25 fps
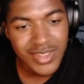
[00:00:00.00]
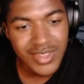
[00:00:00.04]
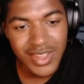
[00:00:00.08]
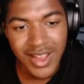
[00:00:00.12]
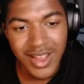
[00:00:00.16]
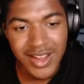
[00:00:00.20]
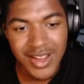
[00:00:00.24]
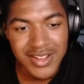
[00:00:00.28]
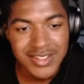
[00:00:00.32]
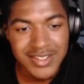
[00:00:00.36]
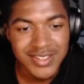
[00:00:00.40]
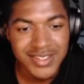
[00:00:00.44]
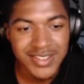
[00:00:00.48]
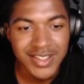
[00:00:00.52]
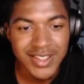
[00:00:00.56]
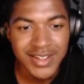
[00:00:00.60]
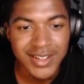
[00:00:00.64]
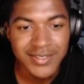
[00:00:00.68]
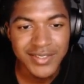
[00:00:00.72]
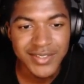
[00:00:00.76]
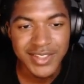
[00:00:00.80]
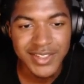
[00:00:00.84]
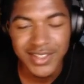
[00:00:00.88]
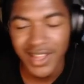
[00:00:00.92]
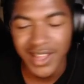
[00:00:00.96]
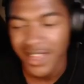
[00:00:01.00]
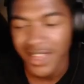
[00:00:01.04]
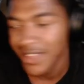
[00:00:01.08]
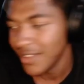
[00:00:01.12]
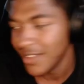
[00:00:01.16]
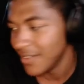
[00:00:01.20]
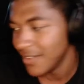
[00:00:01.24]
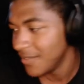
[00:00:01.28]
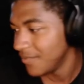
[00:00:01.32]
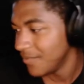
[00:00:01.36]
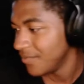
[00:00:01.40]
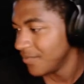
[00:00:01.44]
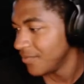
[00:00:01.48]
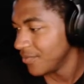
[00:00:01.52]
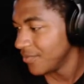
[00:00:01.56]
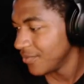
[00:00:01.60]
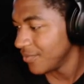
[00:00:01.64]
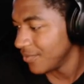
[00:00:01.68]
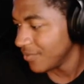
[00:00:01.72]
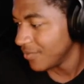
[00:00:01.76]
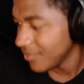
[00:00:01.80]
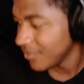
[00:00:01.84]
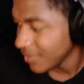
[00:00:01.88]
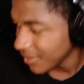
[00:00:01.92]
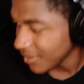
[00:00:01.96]
I just love the... I,
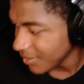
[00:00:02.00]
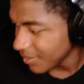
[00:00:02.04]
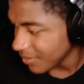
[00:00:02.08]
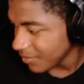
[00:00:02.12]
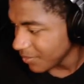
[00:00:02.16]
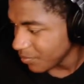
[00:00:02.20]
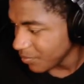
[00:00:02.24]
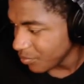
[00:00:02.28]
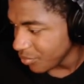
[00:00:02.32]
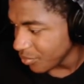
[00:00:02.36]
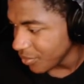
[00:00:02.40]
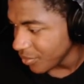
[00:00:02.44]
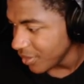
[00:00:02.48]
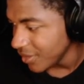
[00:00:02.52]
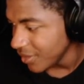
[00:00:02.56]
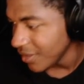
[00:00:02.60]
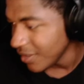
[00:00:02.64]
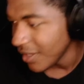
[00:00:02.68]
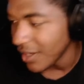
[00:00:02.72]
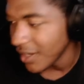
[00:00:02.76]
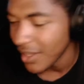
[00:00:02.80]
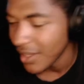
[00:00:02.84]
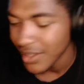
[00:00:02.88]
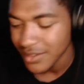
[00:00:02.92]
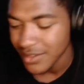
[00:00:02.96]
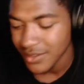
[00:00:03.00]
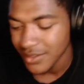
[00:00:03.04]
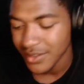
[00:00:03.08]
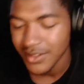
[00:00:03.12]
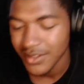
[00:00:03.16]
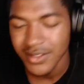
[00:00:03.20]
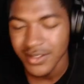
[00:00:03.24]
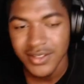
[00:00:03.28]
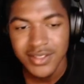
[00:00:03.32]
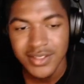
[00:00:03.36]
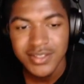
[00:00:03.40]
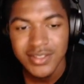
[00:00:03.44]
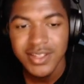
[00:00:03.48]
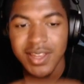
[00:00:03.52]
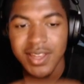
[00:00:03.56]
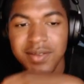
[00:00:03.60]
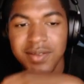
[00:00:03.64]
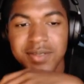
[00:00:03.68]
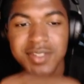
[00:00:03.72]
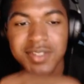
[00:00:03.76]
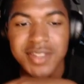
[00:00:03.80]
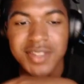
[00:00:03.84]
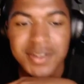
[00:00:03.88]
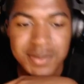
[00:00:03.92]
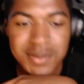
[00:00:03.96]
bring that ass here. This game
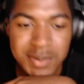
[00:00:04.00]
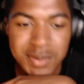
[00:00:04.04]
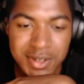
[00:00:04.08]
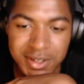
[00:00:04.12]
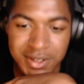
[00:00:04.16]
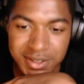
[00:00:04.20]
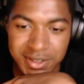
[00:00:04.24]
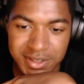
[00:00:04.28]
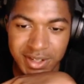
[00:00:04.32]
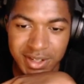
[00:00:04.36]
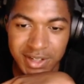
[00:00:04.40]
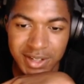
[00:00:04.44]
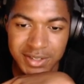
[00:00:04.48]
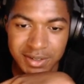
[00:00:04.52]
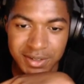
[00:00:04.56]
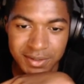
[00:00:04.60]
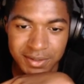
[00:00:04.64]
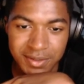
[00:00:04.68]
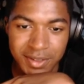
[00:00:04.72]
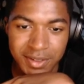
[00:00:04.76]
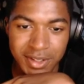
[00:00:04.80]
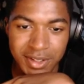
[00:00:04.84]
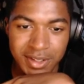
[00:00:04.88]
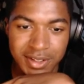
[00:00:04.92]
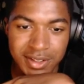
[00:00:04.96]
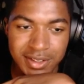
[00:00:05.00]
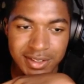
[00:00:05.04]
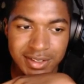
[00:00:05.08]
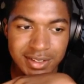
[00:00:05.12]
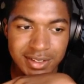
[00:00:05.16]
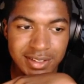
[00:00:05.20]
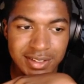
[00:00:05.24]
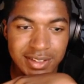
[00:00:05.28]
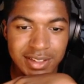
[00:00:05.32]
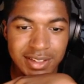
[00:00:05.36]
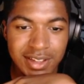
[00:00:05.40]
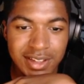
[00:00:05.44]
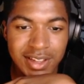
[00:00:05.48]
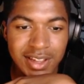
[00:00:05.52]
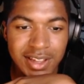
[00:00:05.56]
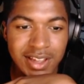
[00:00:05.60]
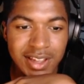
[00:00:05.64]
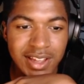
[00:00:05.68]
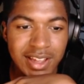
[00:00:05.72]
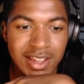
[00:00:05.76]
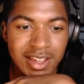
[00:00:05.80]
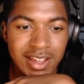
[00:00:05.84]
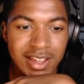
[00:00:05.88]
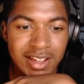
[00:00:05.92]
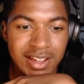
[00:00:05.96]
just gives me a nostalgic feeling.
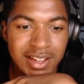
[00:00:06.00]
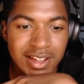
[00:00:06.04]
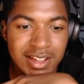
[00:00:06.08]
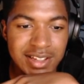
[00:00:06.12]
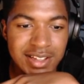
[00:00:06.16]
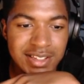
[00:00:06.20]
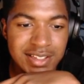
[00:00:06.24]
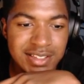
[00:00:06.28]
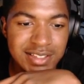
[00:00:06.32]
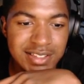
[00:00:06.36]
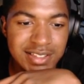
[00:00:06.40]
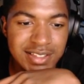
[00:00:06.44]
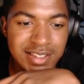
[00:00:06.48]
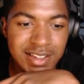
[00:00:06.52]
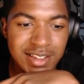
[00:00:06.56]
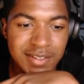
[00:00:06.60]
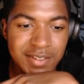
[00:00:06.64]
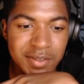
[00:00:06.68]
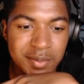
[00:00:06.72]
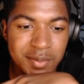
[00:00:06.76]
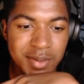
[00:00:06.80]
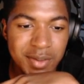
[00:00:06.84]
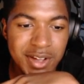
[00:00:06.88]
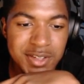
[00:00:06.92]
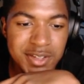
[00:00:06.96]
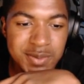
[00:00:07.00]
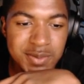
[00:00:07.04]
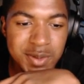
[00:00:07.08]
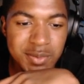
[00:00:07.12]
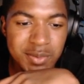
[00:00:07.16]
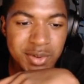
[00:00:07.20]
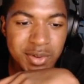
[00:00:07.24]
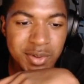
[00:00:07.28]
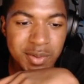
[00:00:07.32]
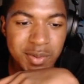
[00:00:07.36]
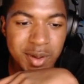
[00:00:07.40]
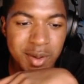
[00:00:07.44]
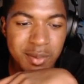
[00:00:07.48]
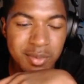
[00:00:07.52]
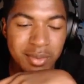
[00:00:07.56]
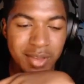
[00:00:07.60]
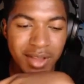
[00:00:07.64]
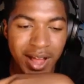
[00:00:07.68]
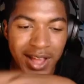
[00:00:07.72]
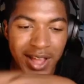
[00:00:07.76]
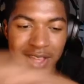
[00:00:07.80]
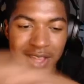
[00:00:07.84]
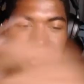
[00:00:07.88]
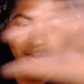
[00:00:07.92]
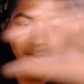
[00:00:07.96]
Because it reminds me of Pokemon
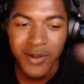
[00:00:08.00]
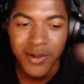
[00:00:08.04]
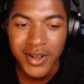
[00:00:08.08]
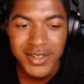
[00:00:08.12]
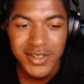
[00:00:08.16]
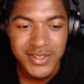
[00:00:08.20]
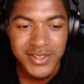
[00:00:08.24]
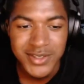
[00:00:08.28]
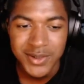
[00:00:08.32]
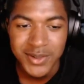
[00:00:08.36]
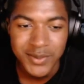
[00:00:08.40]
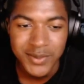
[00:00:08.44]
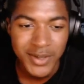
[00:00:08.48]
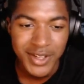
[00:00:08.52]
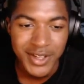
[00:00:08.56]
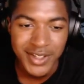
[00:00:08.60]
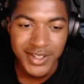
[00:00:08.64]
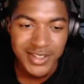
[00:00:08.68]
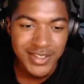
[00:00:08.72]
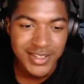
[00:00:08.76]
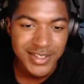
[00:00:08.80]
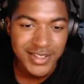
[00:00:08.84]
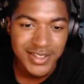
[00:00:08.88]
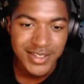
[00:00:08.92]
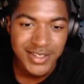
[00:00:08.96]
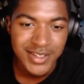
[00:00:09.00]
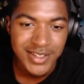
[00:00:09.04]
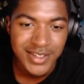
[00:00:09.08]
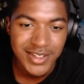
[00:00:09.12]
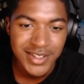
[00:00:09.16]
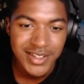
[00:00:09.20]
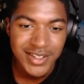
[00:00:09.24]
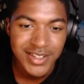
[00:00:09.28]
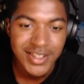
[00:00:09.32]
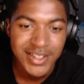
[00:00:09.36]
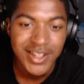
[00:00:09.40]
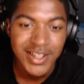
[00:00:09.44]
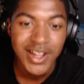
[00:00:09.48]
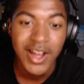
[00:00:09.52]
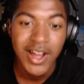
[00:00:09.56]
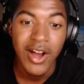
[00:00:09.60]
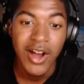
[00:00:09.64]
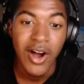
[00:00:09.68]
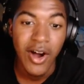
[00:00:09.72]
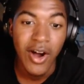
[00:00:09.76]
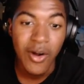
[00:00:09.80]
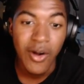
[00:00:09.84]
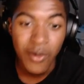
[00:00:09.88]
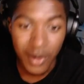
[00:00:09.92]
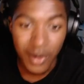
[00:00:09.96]
Black and White so much.
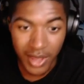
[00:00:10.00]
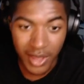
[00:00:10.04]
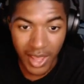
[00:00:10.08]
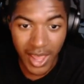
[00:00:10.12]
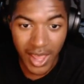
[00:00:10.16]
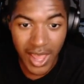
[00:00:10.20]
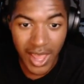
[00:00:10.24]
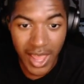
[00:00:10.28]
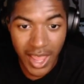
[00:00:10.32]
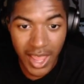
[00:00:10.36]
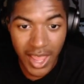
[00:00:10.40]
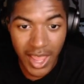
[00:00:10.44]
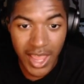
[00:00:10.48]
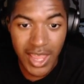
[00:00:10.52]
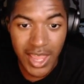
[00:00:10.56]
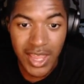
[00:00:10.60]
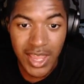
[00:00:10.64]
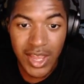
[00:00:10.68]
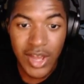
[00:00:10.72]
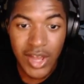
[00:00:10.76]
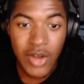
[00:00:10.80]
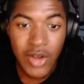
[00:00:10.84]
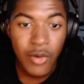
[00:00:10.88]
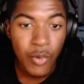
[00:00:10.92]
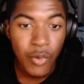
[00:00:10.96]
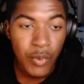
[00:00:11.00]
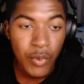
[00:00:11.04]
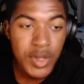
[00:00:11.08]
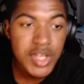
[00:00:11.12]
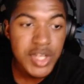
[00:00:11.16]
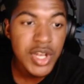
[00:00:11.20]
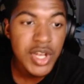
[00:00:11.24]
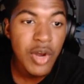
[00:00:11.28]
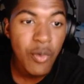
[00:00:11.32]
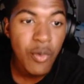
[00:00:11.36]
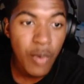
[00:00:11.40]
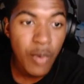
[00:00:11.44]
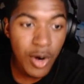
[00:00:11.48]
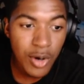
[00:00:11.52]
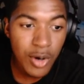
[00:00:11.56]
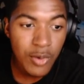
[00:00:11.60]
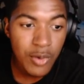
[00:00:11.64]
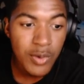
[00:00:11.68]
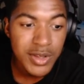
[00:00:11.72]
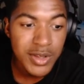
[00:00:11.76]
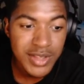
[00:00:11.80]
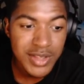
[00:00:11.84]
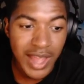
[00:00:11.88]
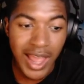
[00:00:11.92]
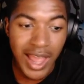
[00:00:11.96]
Okay, we can work
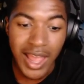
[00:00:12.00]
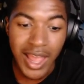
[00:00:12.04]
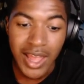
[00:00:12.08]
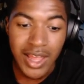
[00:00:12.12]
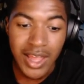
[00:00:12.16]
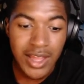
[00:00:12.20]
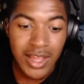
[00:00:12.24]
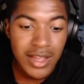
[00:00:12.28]
with that.